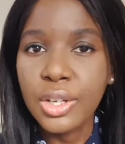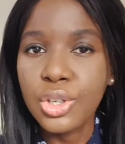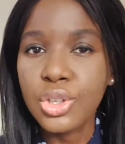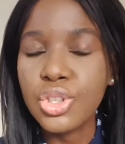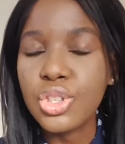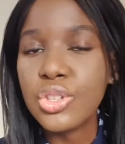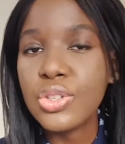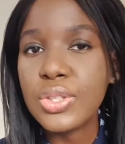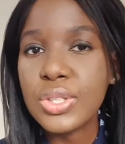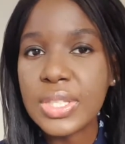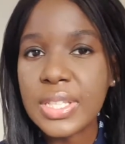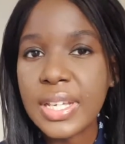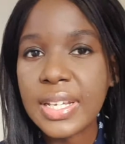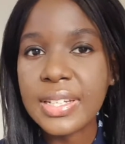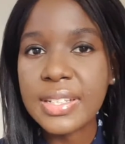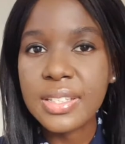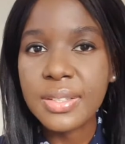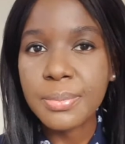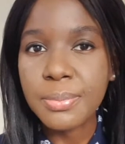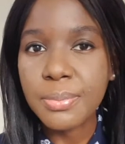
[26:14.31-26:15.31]
use
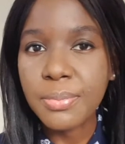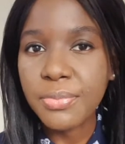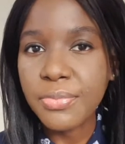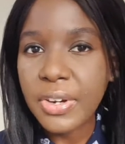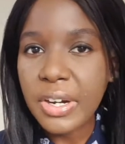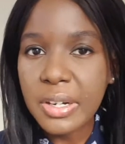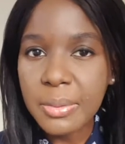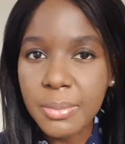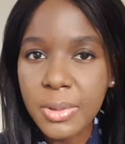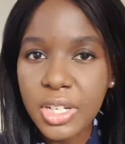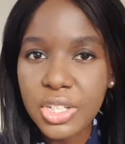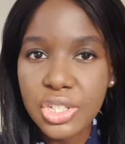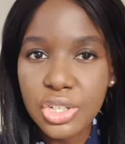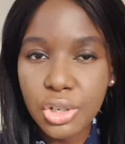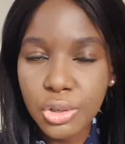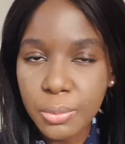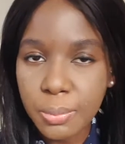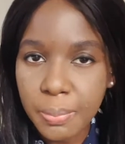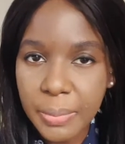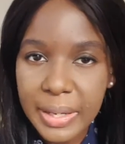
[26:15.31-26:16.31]
it very much
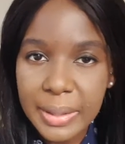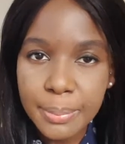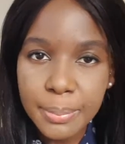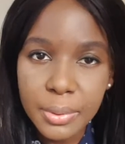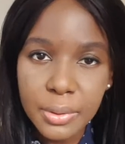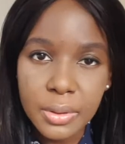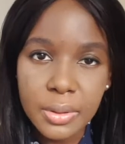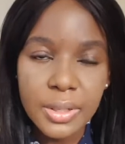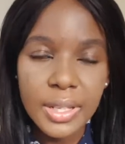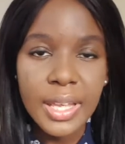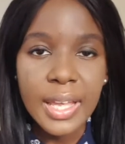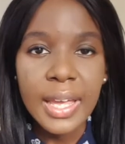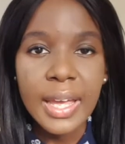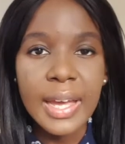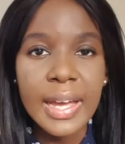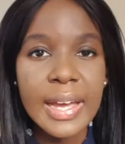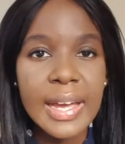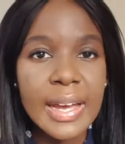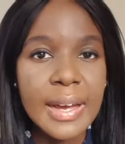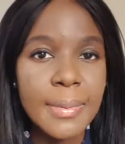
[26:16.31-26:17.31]
on people.
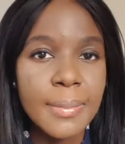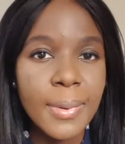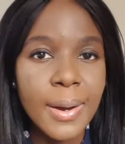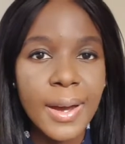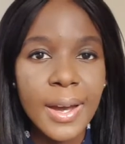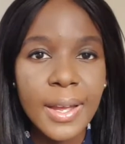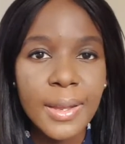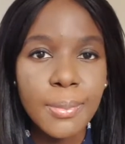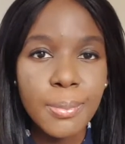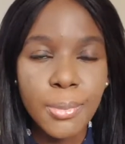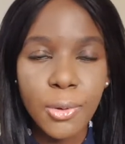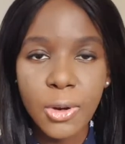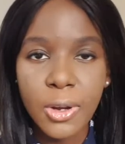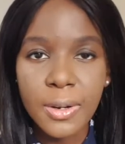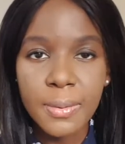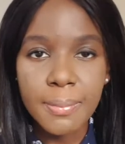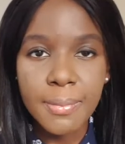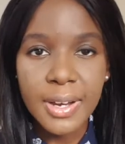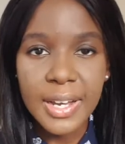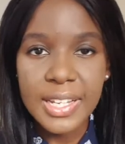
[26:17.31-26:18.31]
Um, I
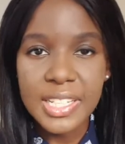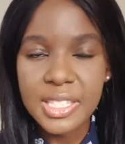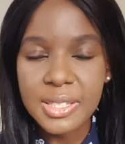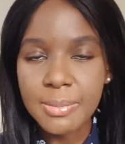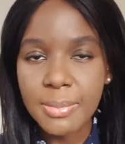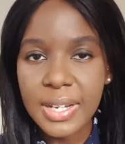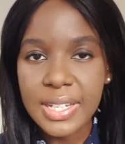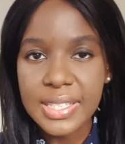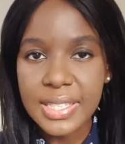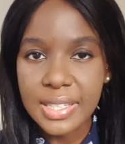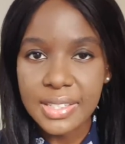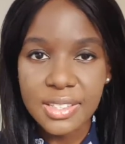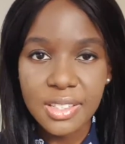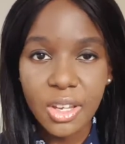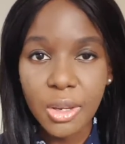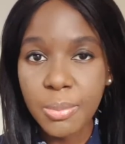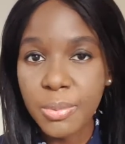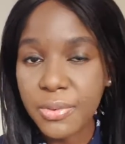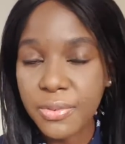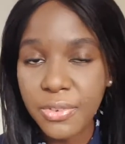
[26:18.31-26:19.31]
bought my, my
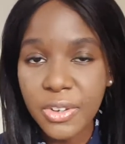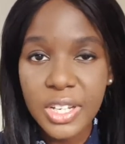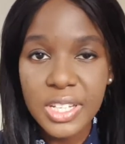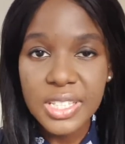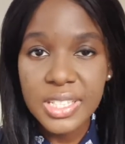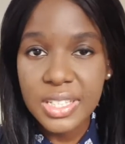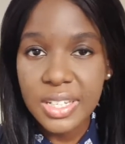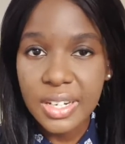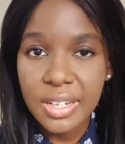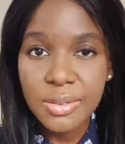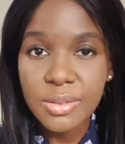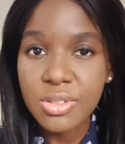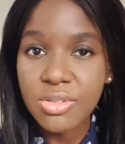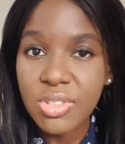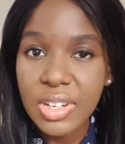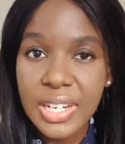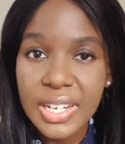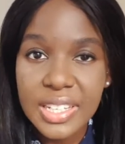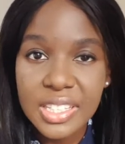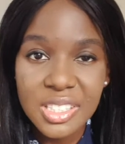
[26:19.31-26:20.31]
stethoscope in first year, it was
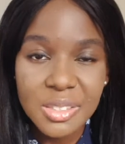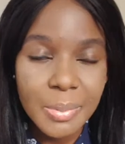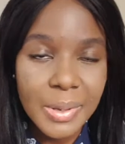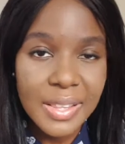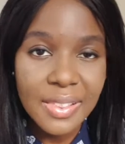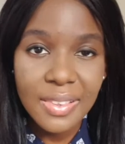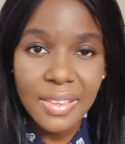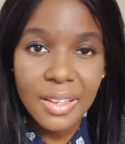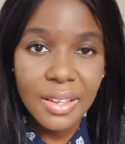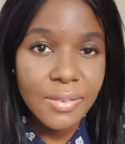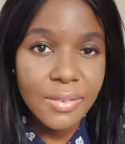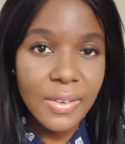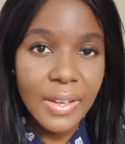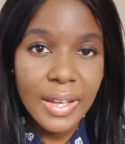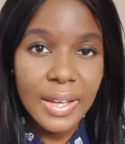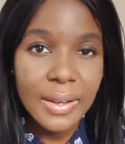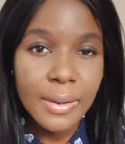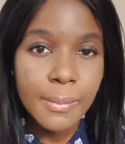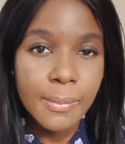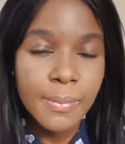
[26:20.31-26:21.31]
really expensive.
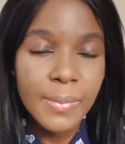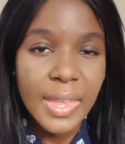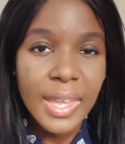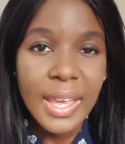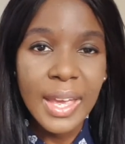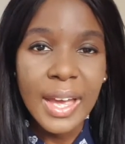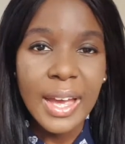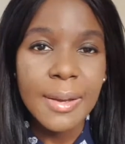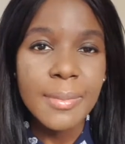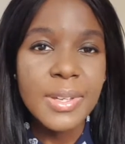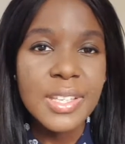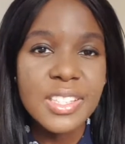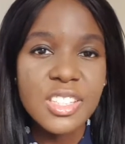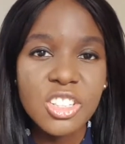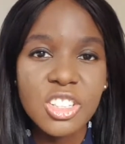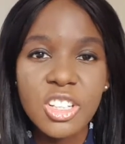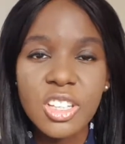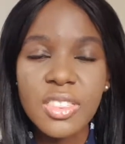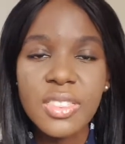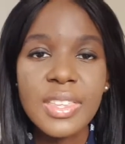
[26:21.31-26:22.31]
Um, I mean, it's
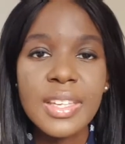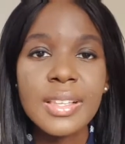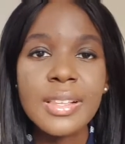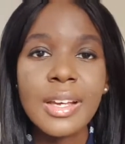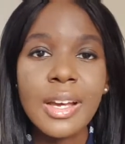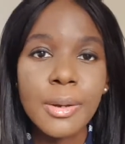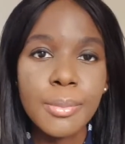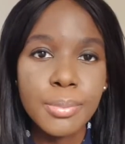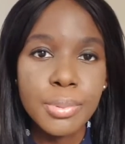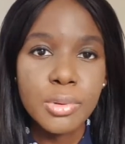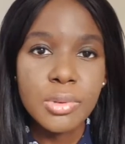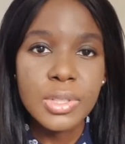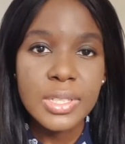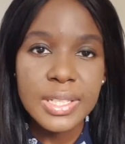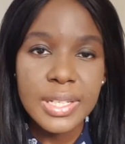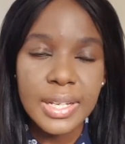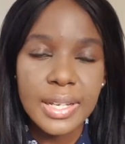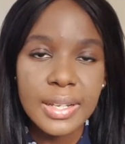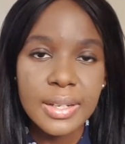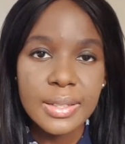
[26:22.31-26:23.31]
a good thing that I
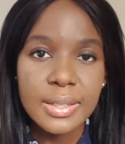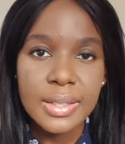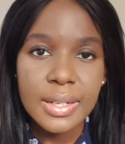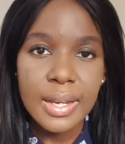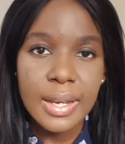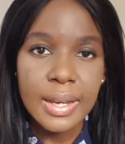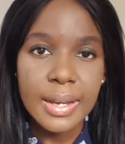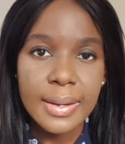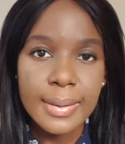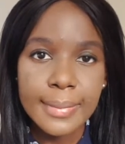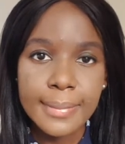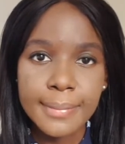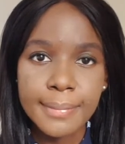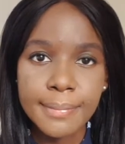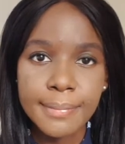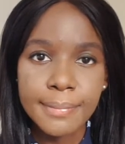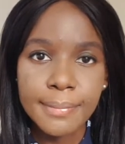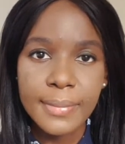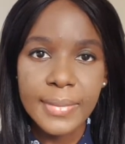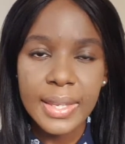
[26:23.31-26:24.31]
bought it
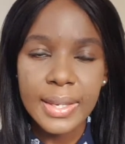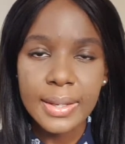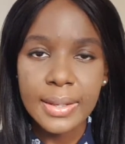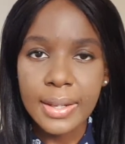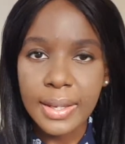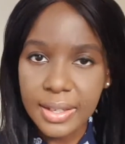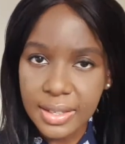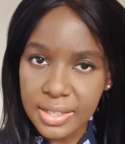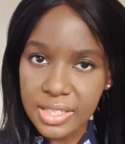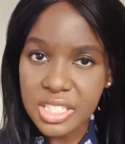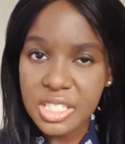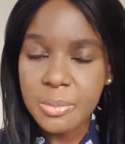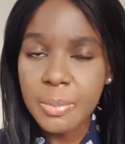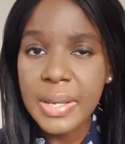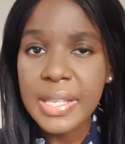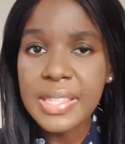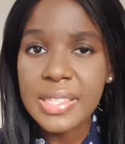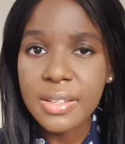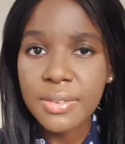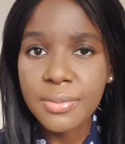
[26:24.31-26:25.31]
um, like an
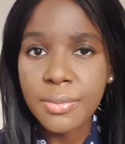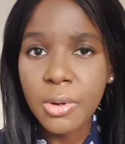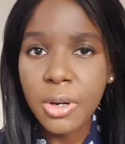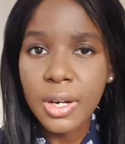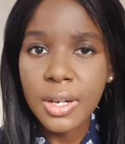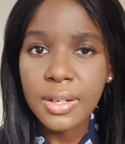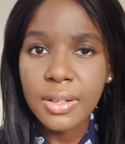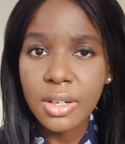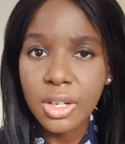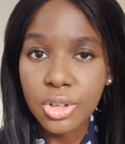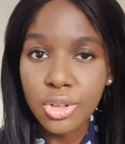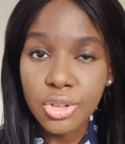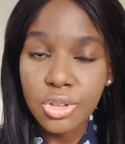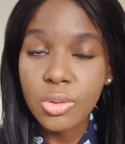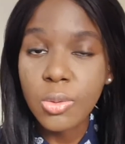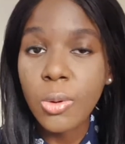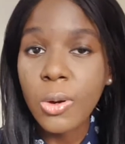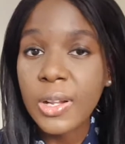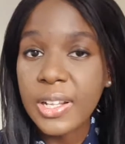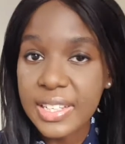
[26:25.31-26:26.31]
expensive one, a
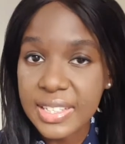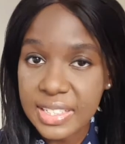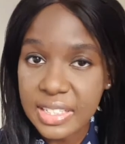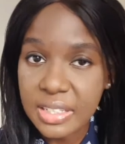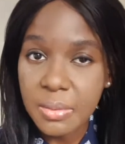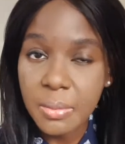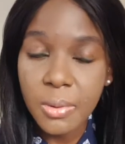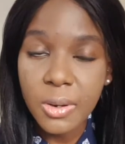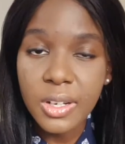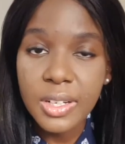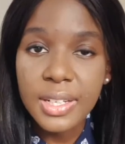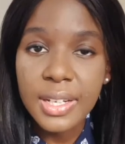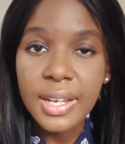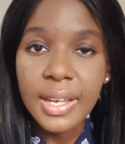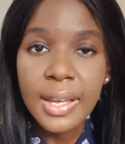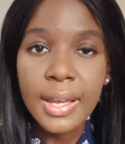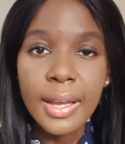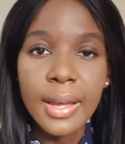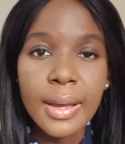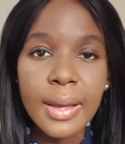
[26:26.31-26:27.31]
good quality one,
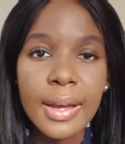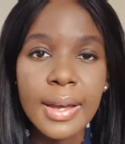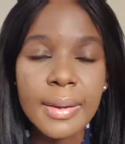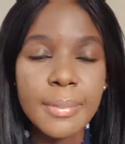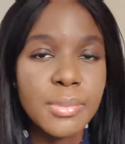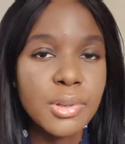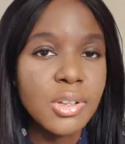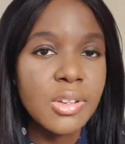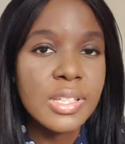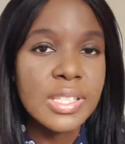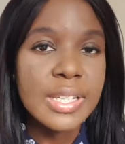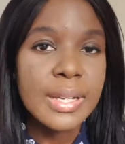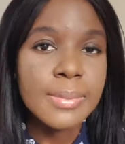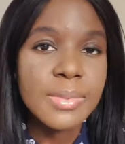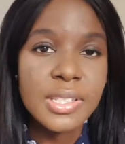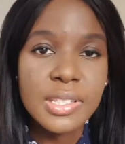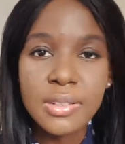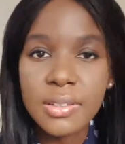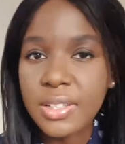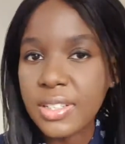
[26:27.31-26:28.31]
uh, because I'm
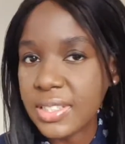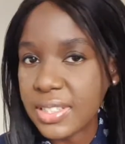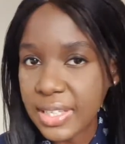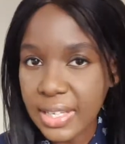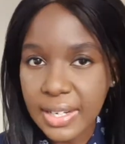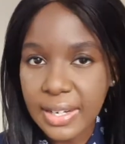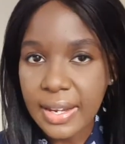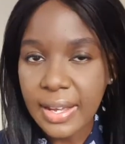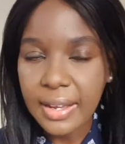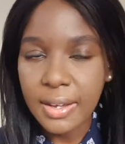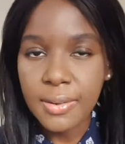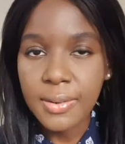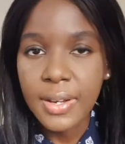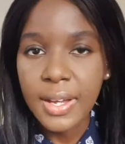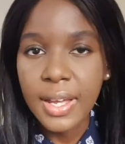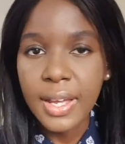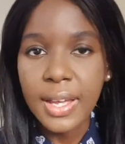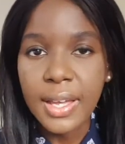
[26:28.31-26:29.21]
still using it now.